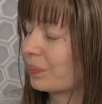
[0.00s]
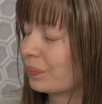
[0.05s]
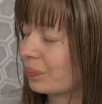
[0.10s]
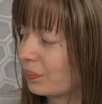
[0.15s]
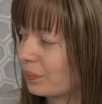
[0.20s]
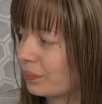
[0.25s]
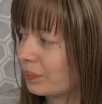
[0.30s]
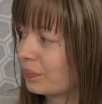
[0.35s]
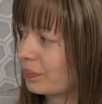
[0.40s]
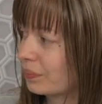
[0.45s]

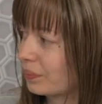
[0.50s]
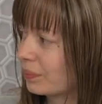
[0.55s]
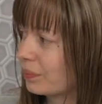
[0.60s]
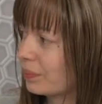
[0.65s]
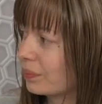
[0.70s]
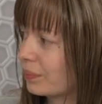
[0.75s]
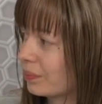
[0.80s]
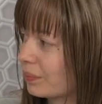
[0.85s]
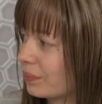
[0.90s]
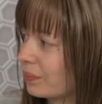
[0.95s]

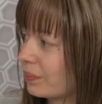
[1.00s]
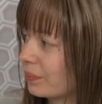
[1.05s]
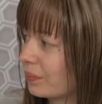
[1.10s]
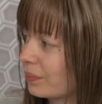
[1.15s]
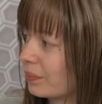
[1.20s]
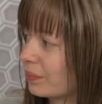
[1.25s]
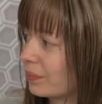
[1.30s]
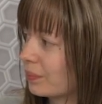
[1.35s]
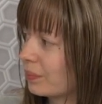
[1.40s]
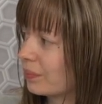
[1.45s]

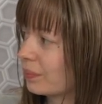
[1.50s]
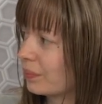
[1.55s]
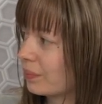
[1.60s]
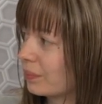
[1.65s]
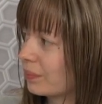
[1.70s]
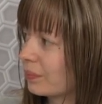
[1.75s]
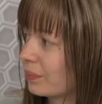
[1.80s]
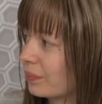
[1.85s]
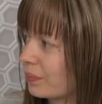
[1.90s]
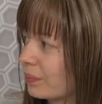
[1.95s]

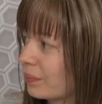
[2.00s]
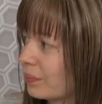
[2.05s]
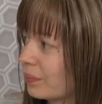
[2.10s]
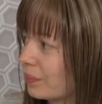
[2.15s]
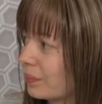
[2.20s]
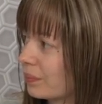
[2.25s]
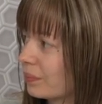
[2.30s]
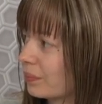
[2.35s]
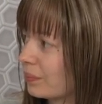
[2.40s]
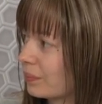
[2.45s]

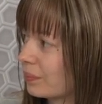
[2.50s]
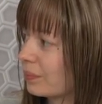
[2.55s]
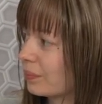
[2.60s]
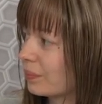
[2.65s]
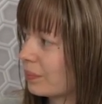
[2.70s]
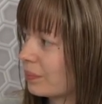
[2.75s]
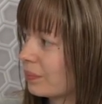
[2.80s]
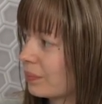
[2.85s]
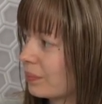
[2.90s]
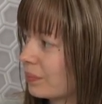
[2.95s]

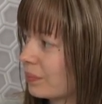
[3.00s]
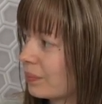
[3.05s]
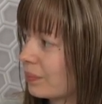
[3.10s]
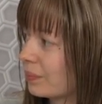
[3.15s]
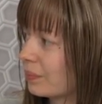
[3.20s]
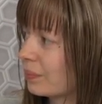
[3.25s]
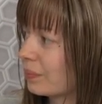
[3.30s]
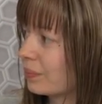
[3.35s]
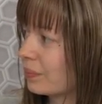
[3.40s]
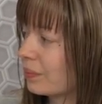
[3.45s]

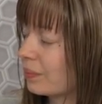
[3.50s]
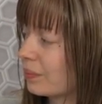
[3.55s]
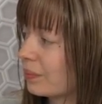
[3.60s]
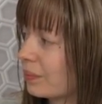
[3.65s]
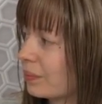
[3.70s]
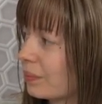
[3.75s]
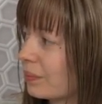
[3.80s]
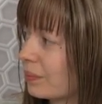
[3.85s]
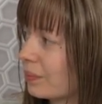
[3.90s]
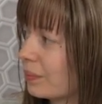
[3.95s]

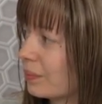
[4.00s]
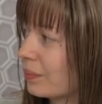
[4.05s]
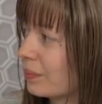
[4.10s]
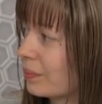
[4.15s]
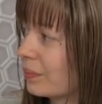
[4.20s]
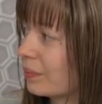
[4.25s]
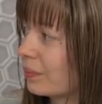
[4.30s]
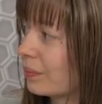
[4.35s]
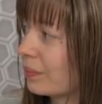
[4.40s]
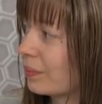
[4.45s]

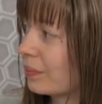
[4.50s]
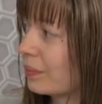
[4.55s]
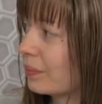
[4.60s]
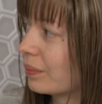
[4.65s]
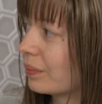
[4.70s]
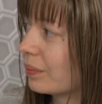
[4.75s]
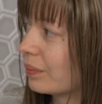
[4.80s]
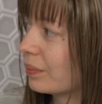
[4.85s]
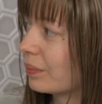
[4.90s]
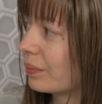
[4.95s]

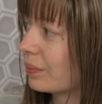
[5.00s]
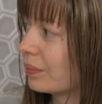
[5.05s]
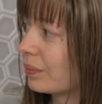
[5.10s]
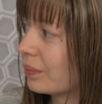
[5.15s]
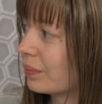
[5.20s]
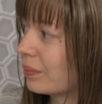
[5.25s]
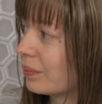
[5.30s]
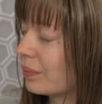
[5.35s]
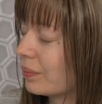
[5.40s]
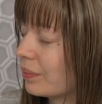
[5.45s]

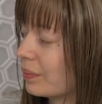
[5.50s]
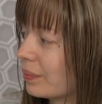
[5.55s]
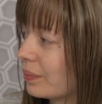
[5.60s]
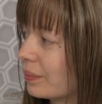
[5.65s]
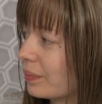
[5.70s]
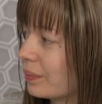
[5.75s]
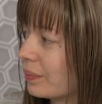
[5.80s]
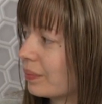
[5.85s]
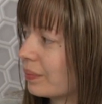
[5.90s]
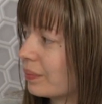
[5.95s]

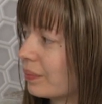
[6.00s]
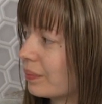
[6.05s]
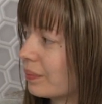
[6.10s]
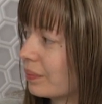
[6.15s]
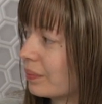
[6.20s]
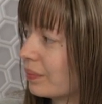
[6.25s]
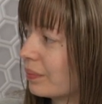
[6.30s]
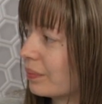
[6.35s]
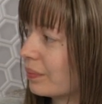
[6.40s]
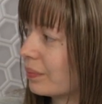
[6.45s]

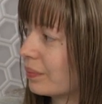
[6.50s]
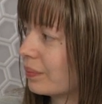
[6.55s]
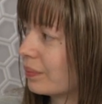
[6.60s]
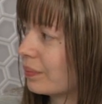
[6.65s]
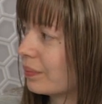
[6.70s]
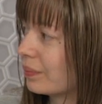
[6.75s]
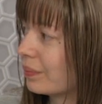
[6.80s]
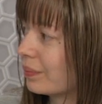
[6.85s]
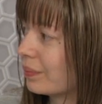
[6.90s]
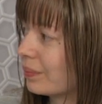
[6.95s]

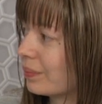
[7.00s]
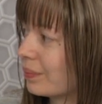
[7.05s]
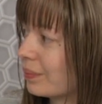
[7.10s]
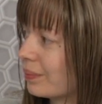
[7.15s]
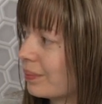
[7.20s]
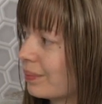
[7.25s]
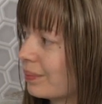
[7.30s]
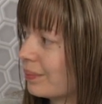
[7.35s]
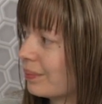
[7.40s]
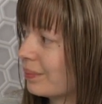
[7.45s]

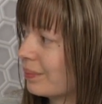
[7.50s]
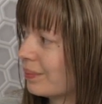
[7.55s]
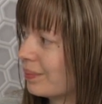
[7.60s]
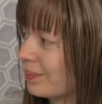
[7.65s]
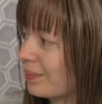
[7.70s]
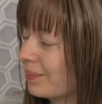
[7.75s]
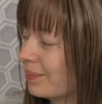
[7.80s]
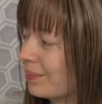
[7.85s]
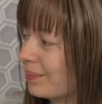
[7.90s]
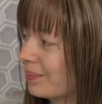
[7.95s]
The person shown says nothing.